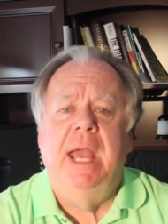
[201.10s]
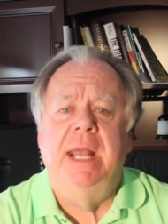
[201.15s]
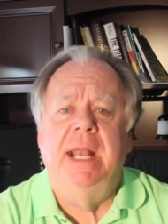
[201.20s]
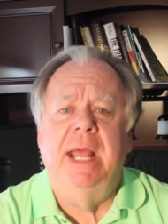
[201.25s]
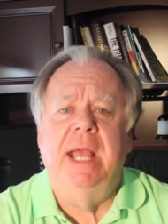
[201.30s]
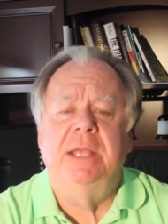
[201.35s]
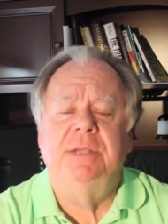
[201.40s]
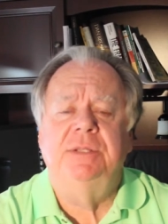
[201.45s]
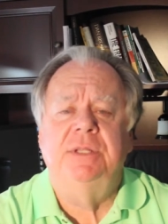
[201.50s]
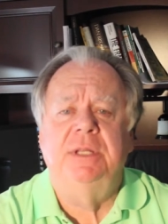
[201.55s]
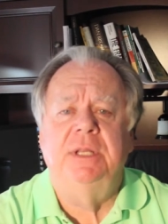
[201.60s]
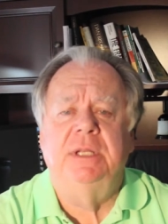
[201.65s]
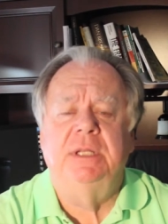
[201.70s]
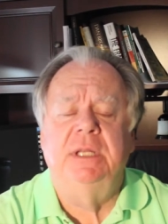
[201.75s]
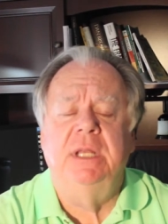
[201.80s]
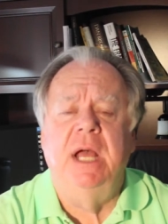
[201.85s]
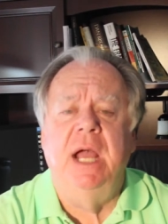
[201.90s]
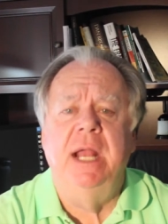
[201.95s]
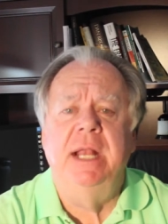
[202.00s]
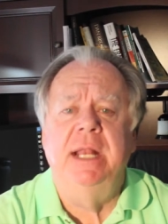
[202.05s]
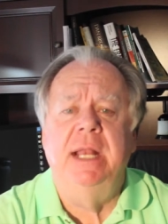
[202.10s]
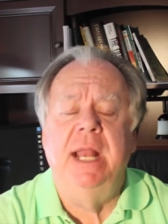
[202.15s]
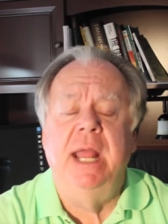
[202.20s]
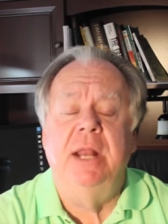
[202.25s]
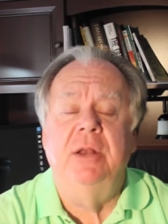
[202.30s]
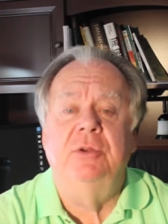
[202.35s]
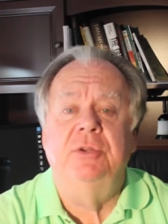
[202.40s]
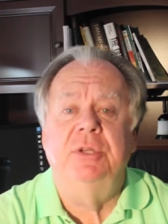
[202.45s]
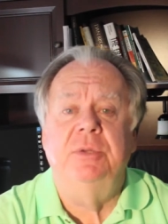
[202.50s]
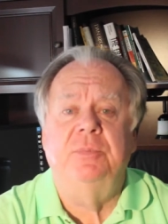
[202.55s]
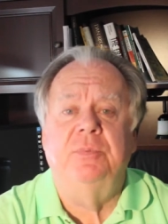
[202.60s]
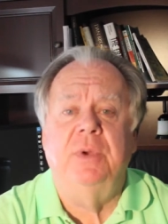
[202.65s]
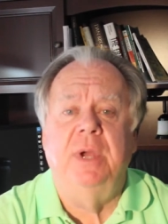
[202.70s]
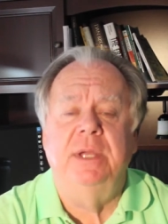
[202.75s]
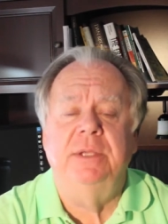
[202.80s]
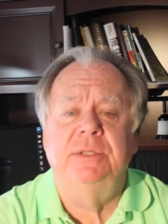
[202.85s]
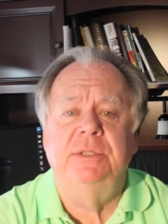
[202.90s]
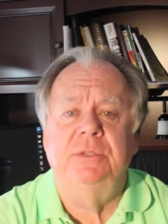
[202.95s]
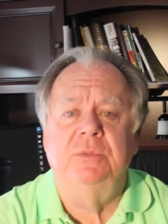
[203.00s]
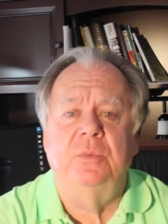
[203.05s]
And as the decline in energy
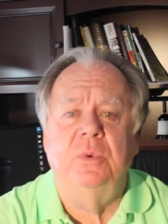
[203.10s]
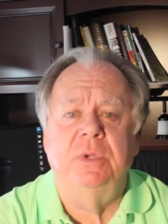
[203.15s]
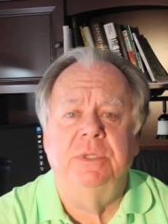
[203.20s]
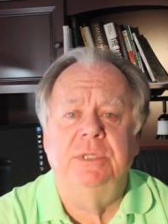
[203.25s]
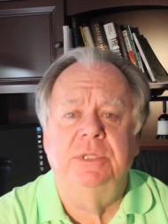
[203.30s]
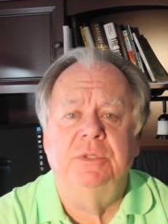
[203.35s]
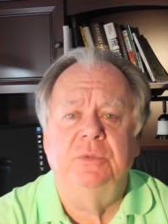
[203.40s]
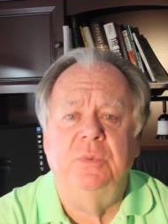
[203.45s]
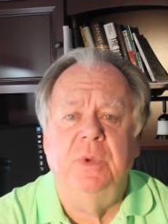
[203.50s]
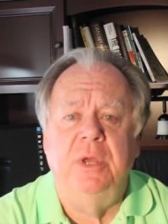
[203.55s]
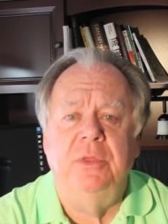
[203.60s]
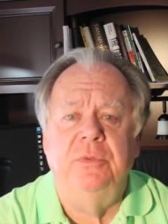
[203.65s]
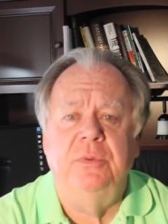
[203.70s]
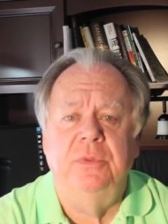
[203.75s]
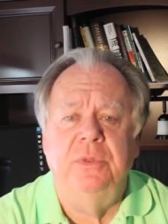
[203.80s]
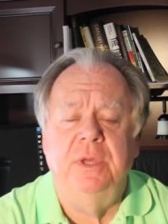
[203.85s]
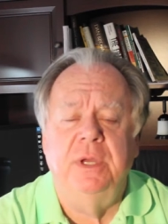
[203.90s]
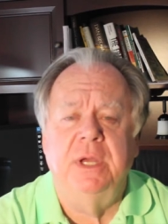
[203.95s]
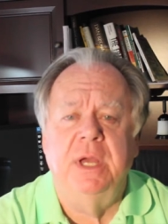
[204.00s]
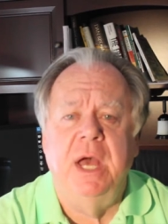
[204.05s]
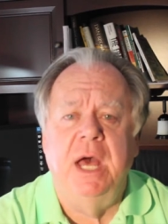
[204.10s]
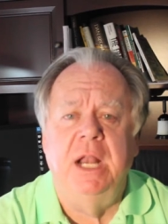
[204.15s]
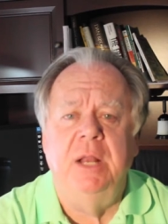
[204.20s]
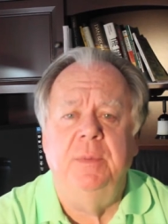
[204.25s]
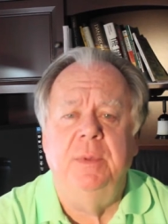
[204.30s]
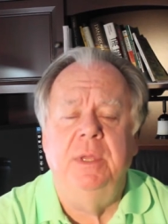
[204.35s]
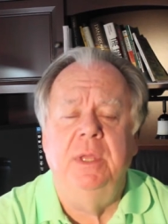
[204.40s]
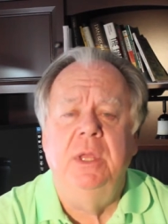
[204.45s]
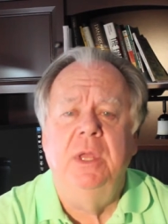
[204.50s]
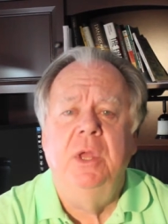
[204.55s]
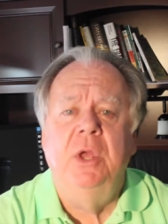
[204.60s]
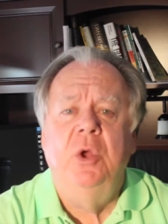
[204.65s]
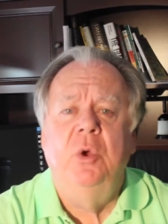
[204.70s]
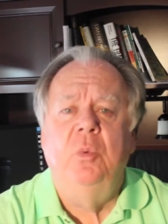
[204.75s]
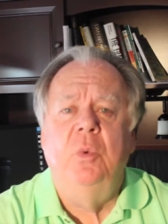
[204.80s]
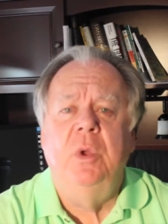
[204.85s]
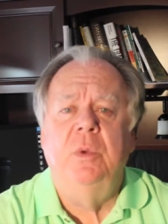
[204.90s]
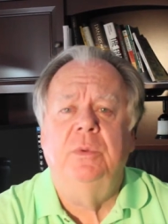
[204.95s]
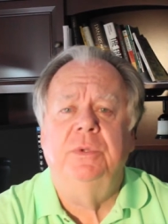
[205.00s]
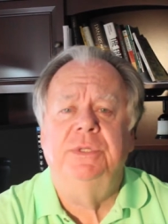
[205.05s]
prices works its way through the economy,
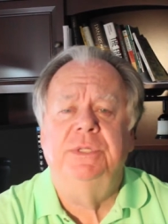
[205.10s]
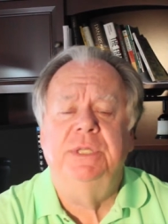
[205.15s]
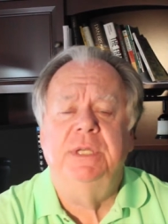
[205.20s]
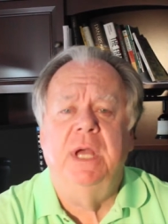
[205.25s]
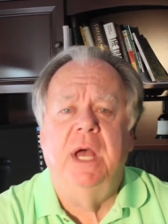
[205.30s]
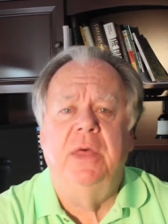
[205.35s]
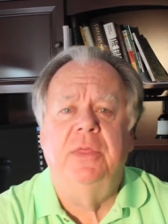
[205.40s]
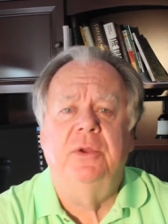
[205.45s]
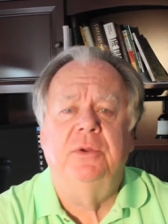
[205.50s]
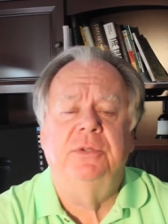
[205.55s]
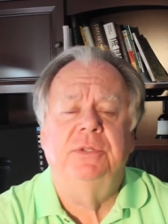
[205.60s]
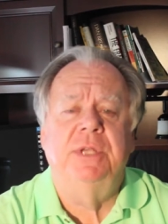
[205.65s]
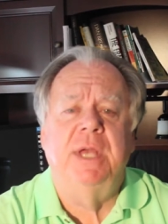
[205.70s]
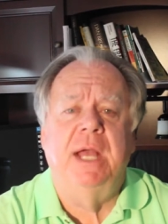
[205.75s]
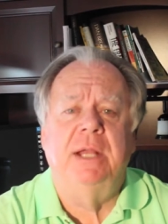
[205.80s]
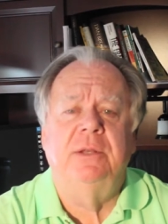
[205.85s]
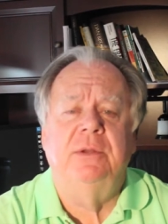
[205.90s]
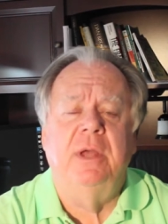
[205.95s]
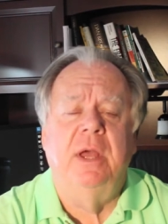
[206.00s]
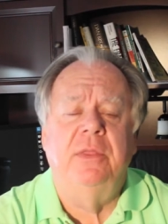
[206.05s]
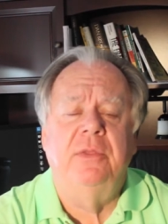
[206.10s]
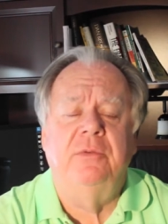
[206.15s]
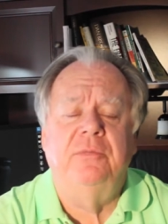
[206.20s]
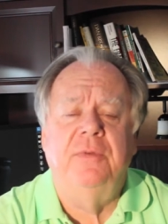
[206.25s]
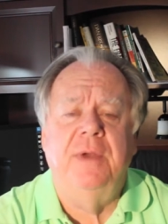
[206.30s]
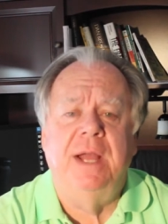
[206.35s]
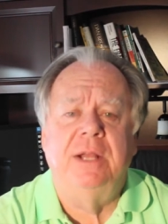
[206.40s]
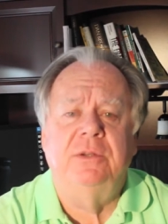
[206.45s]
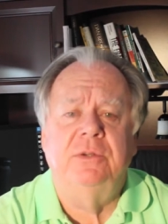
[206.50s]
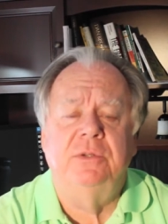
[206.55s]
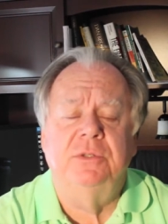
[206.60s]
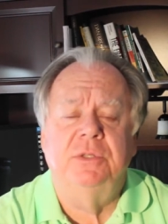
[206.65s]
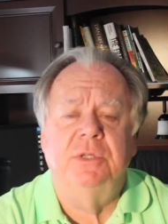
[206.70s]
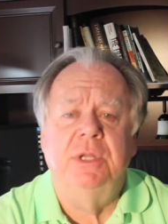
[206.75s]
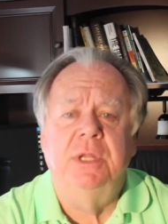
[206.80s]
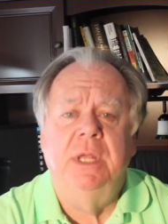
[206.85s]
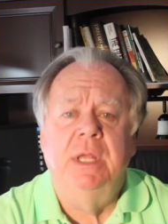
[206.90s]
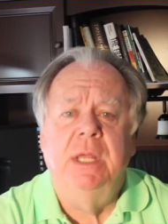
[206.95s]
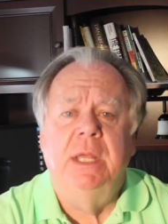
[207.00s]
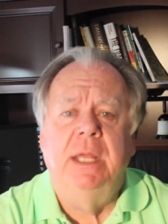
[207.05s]
we will see other, other
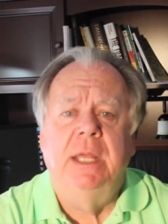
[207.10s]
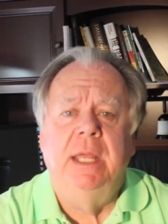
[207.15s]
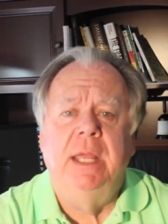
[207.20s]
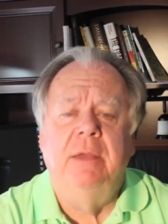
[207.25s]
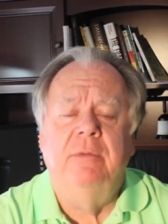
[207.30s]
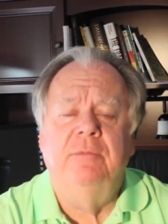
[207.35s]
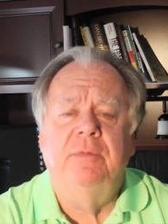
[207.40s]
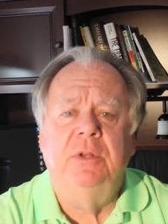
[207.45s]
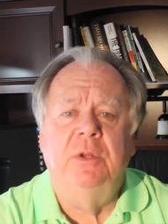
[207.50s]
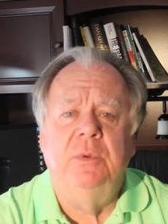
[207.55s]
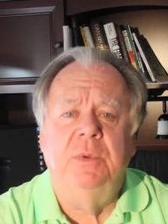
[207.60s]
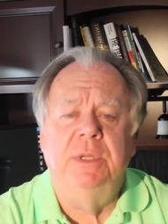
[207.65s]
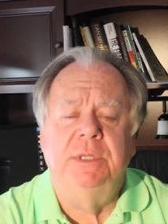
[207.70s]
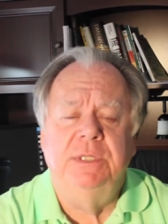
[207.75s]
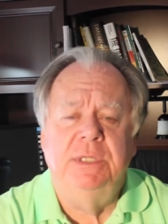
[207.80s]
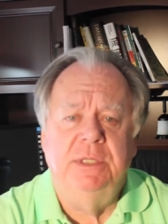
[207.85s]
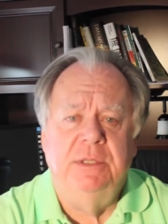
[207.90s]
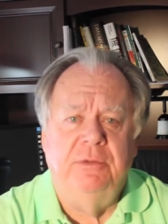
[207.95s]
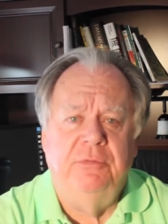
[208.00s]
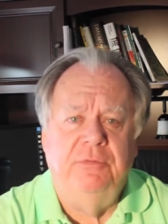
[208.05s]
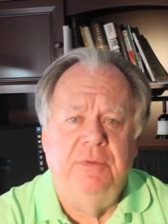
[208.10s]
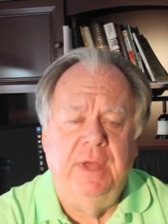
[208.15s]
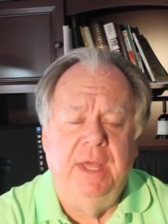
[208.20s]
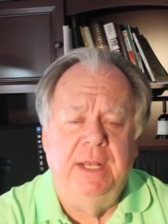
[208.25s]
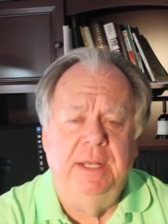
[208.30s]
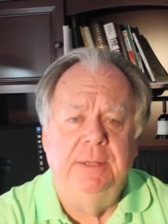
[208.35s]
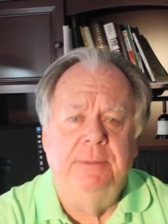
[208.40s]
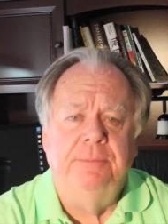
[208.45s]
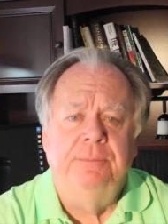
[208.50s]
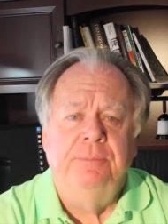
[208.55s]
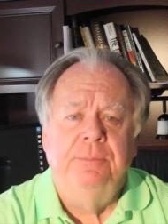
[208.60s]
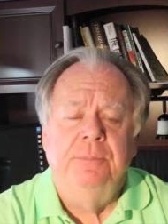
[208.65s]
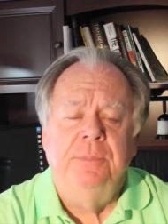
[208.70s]
factors influencing the Fed.